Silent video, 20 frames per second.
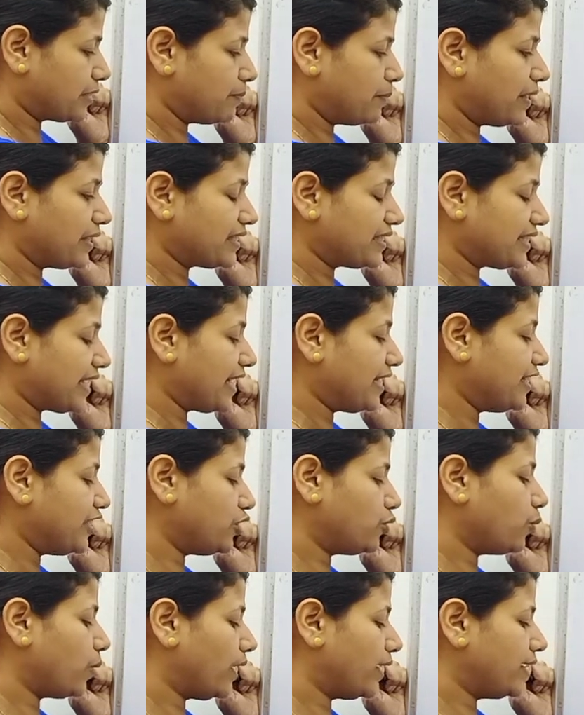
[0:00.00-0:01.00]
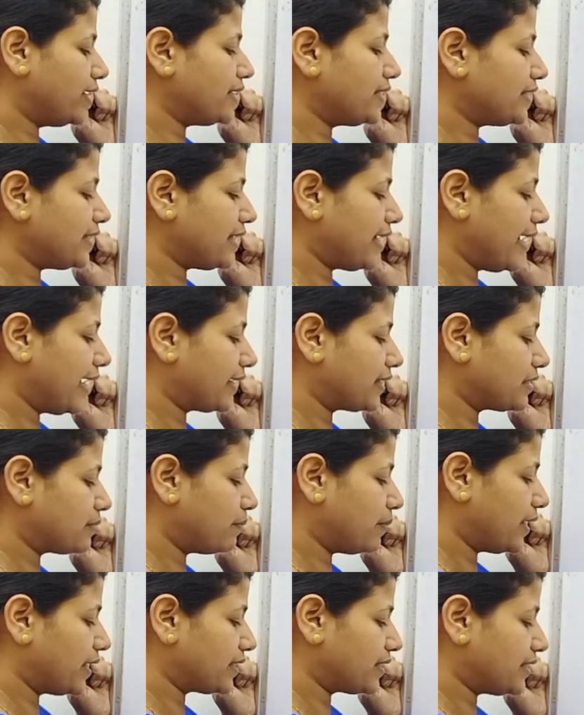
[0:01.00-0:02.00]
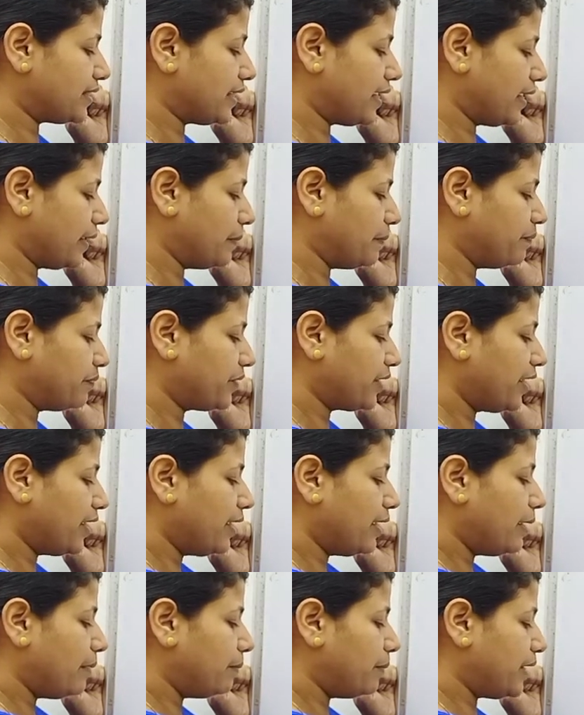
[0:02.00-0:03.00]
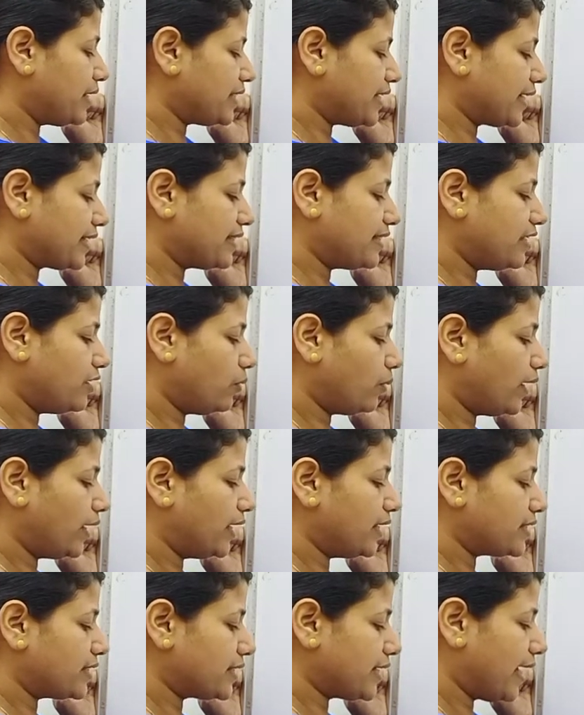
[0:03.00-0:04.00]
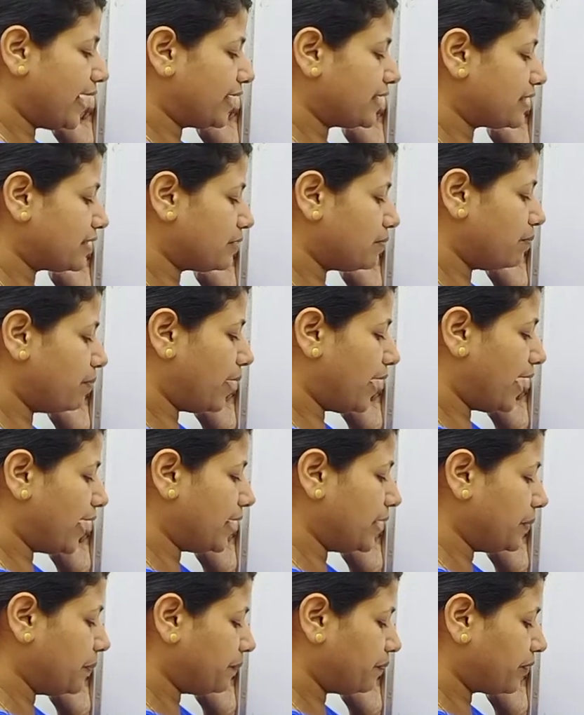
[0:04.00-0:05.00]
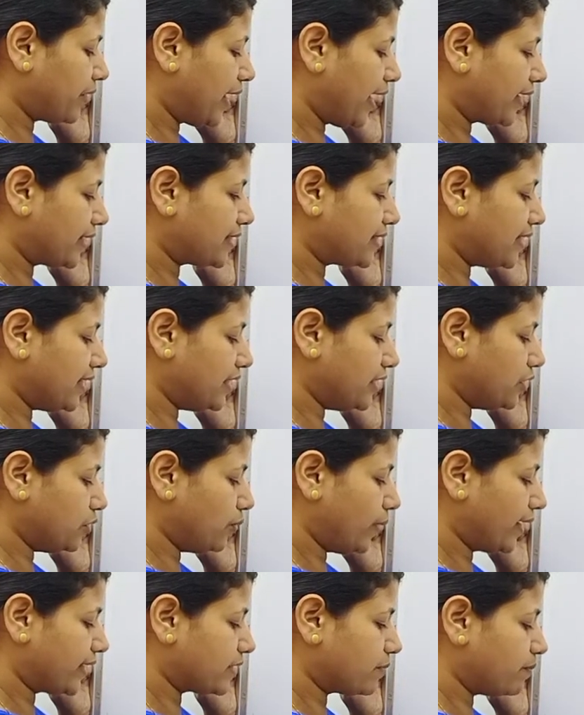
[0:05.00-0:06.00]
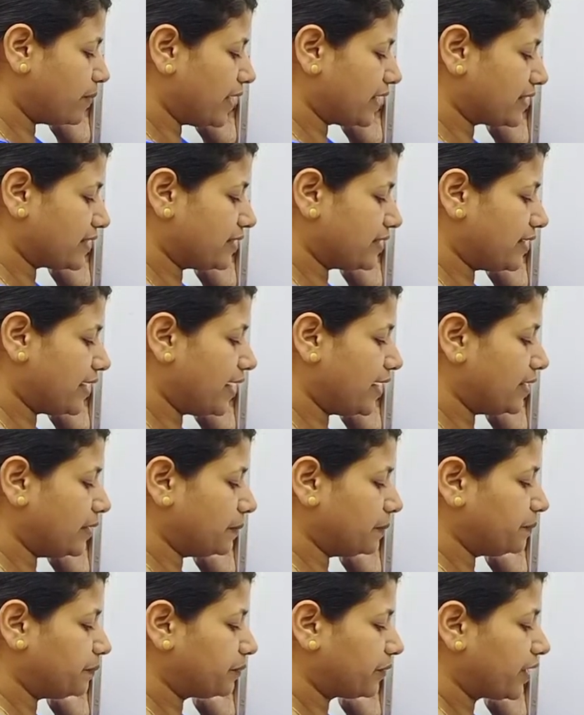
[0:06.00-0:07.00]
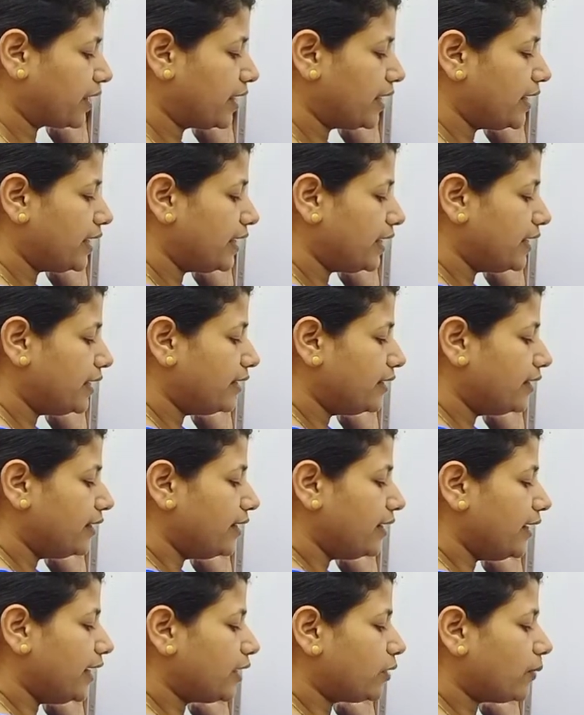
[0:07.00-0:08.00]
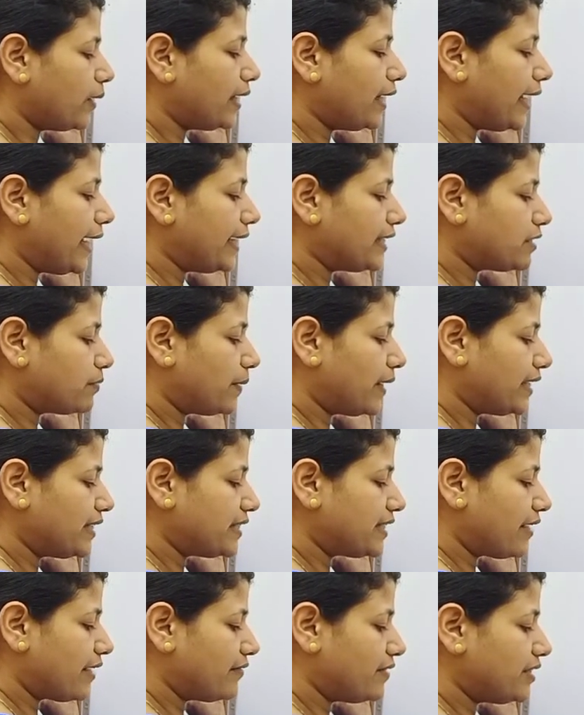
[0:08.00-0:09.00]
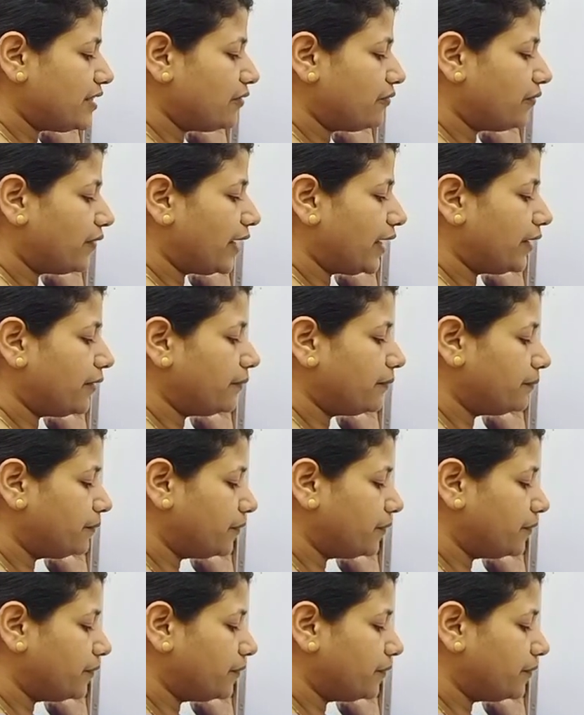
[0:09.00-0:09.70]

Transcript: plus 10 into 1 is x plus 10 plus x into 1 is x by x into x plus 10 equal 8 by 75.